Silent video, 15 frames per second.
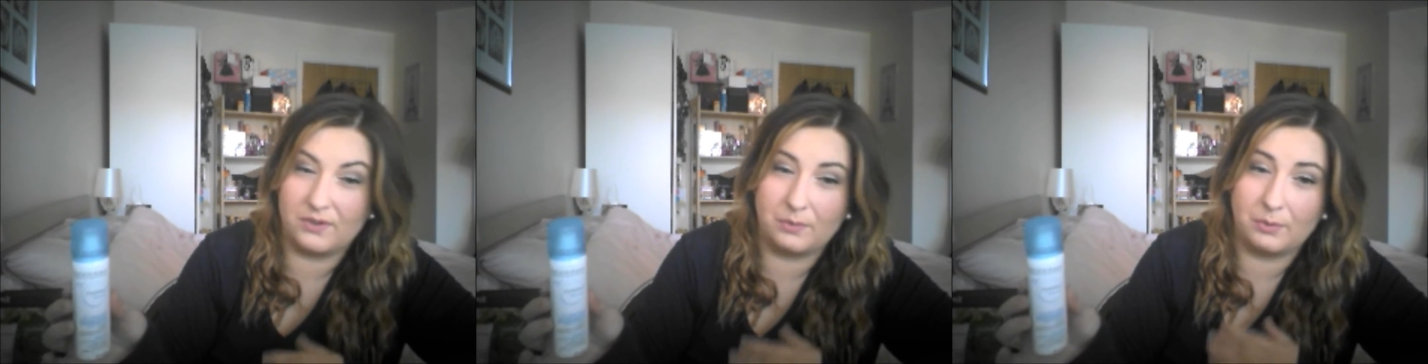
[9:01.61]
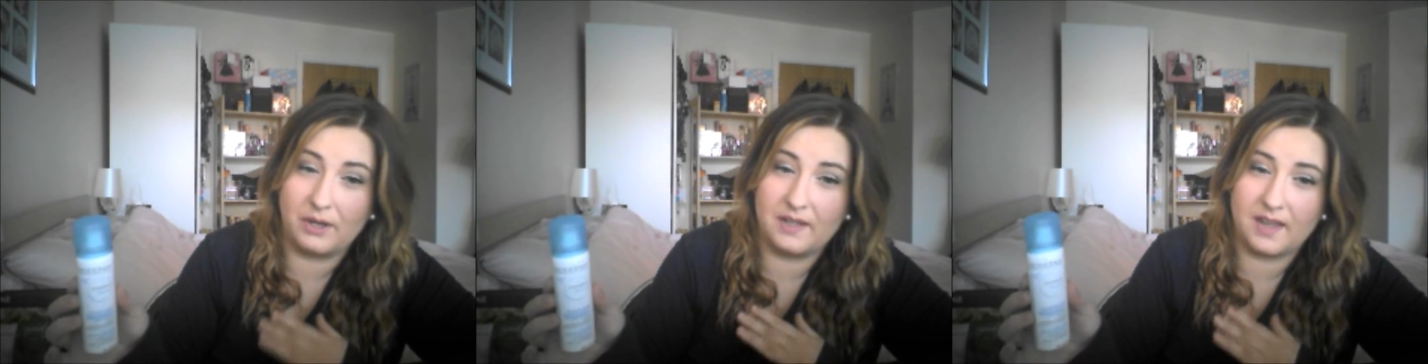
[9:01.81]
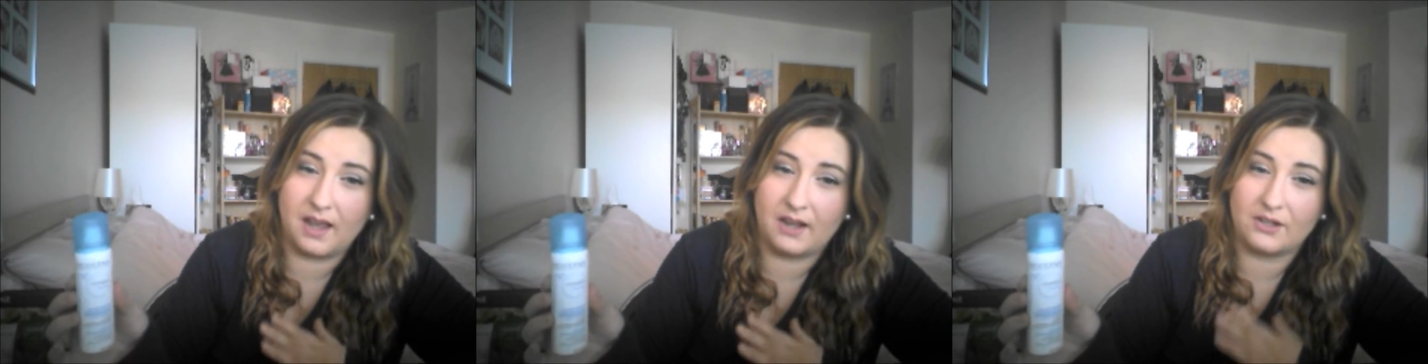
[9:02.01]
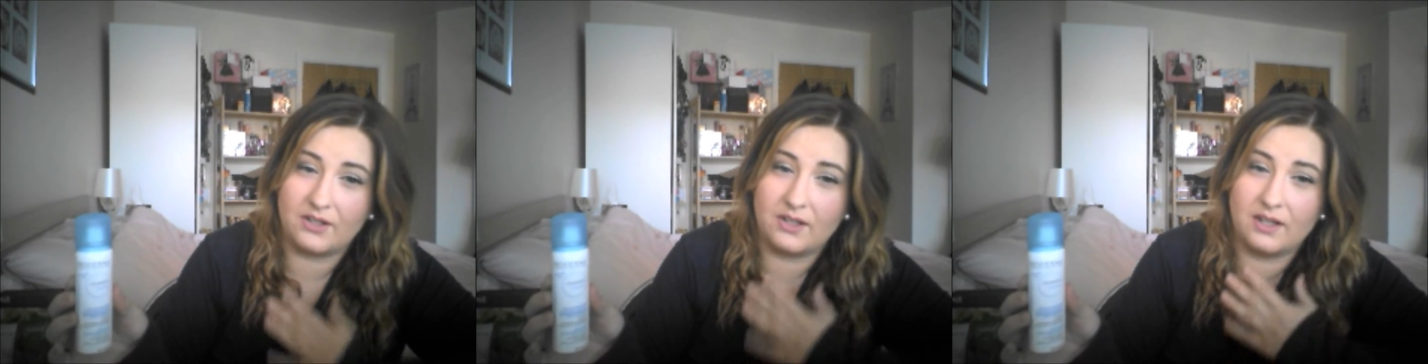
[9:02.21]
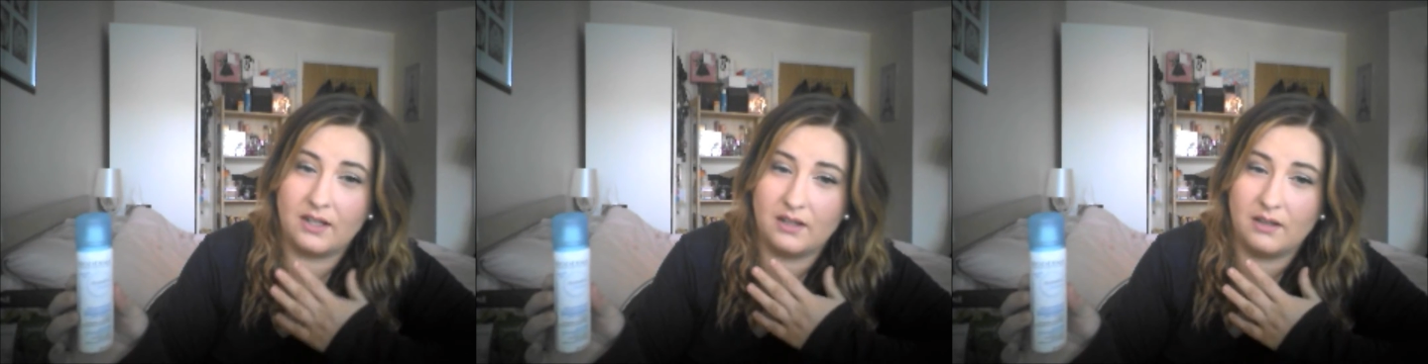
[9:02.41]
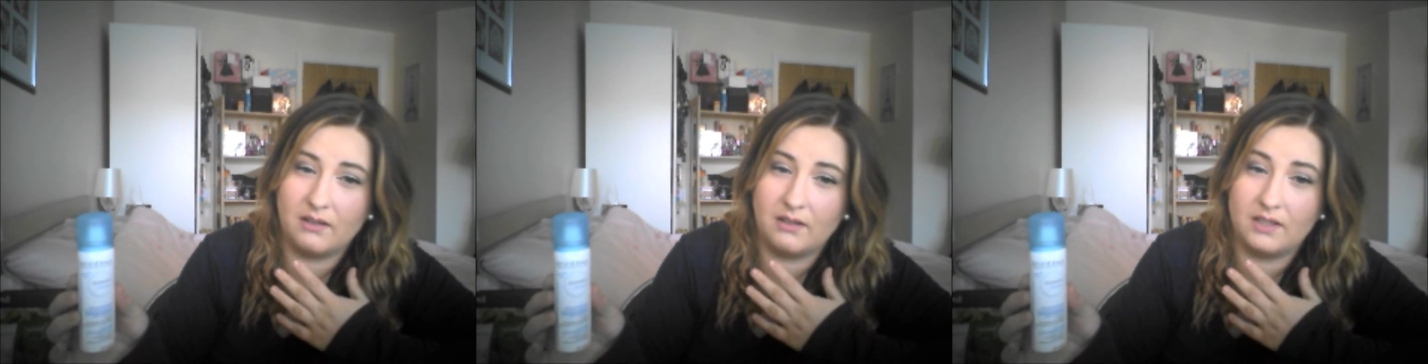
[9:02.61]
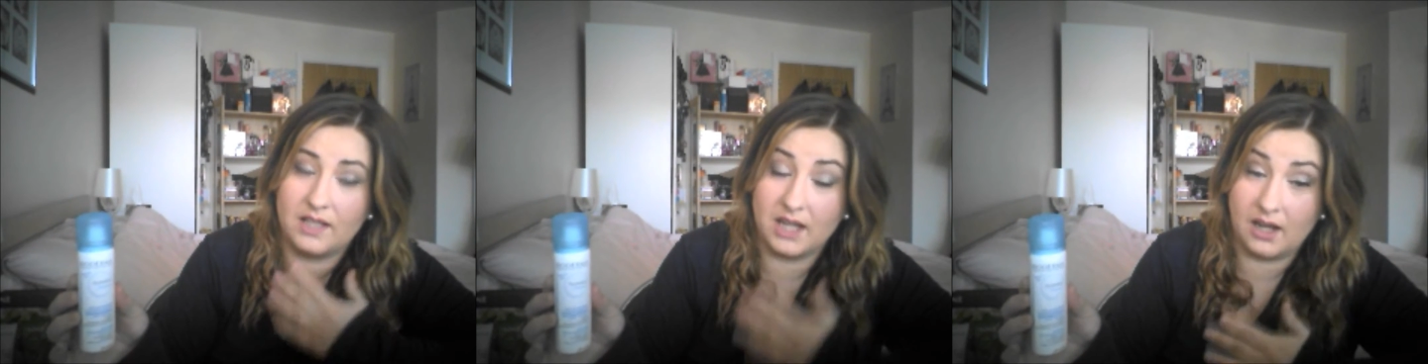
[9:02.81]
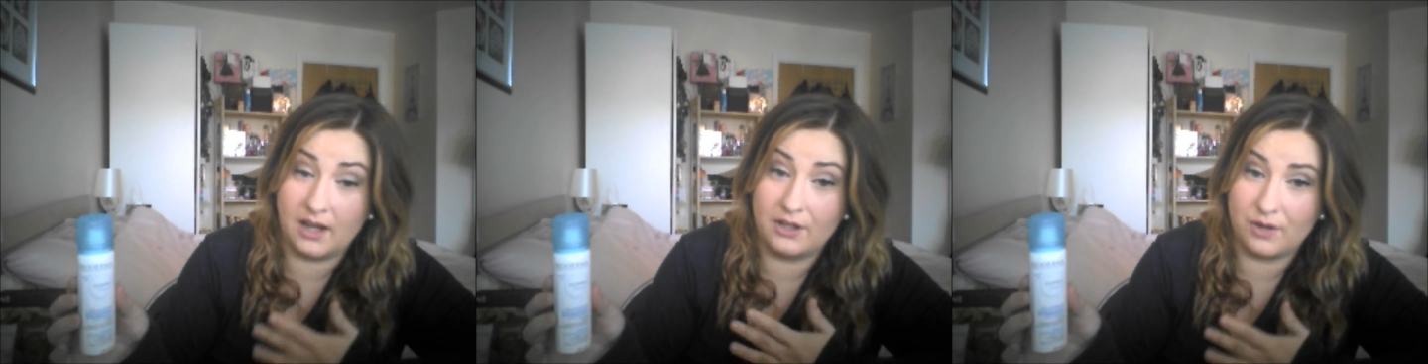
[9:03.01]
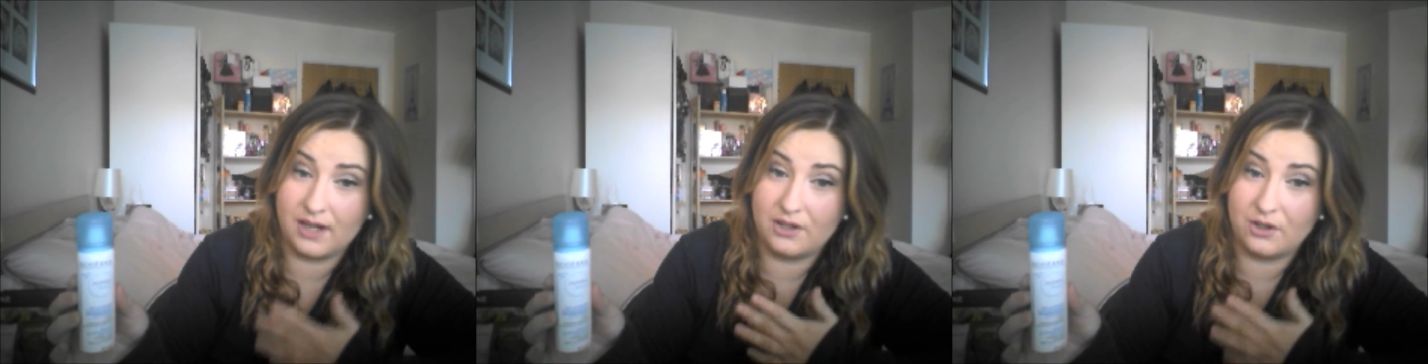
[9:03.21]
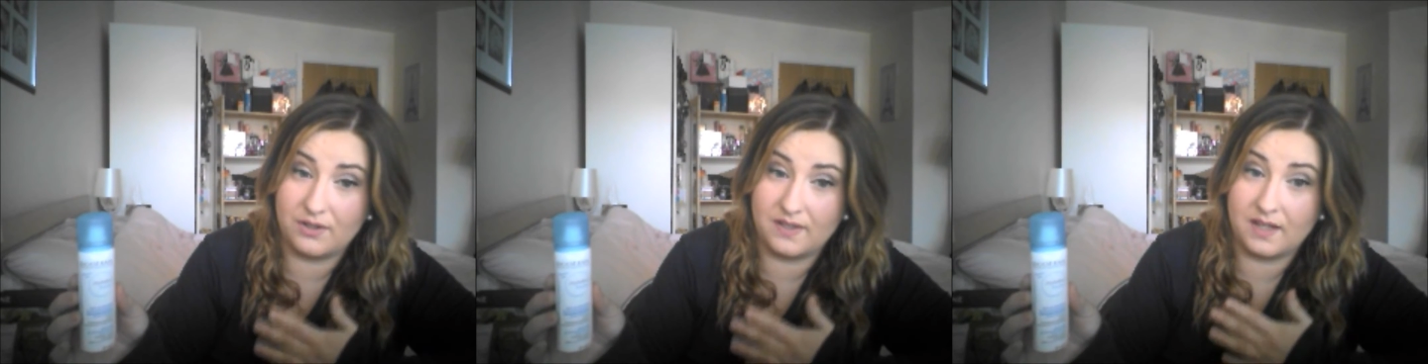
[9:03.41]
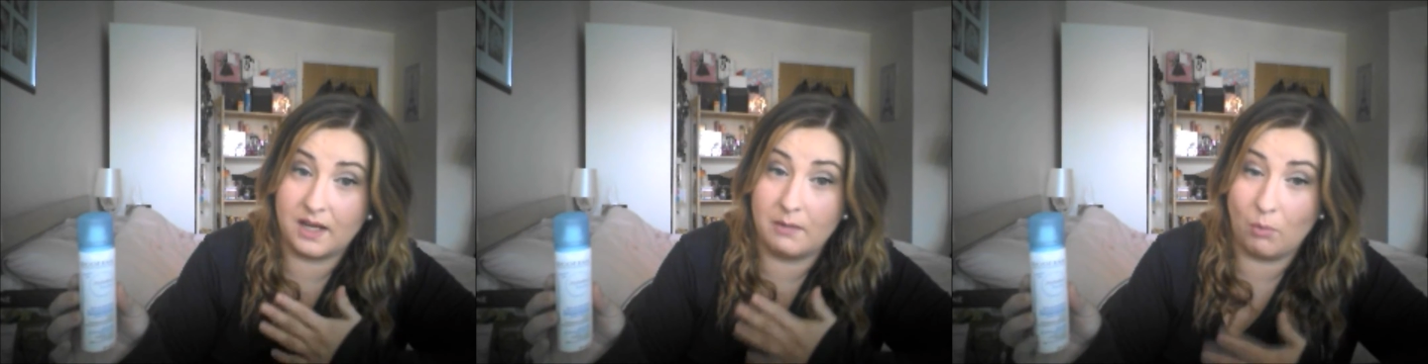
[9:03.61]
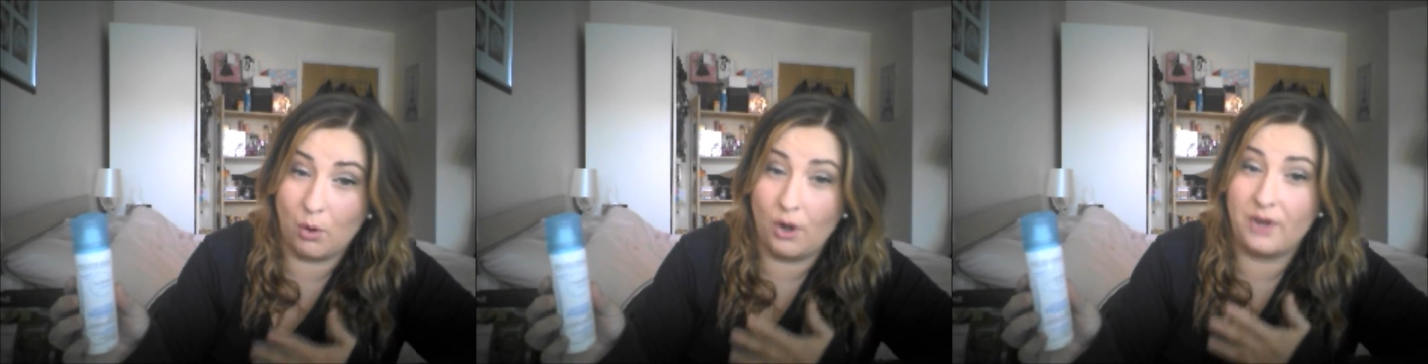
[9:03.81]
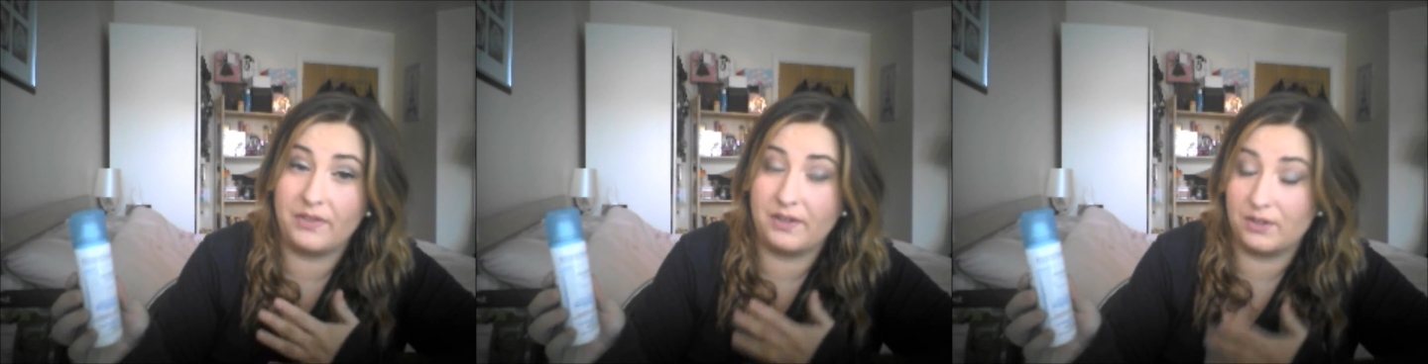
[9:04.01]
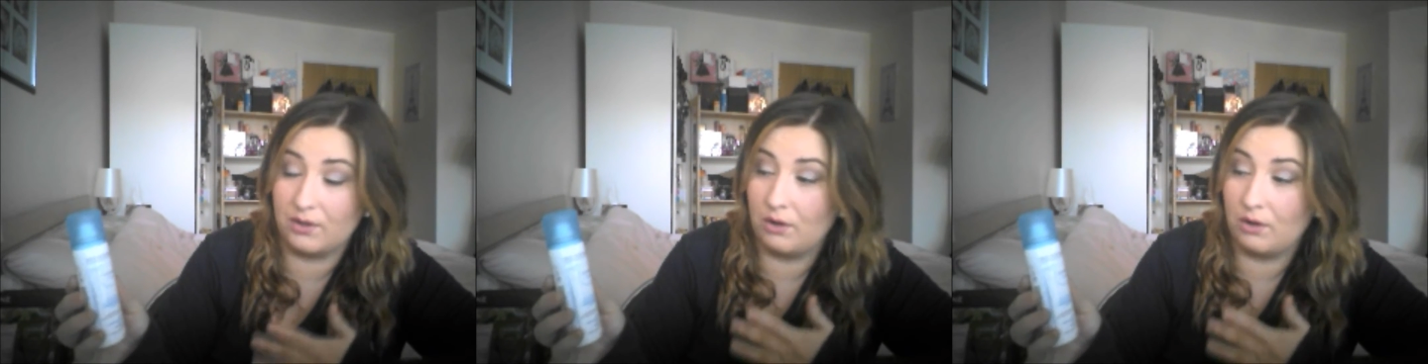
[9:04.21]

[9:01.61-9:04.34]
sprays actually dehydrate your skin more than it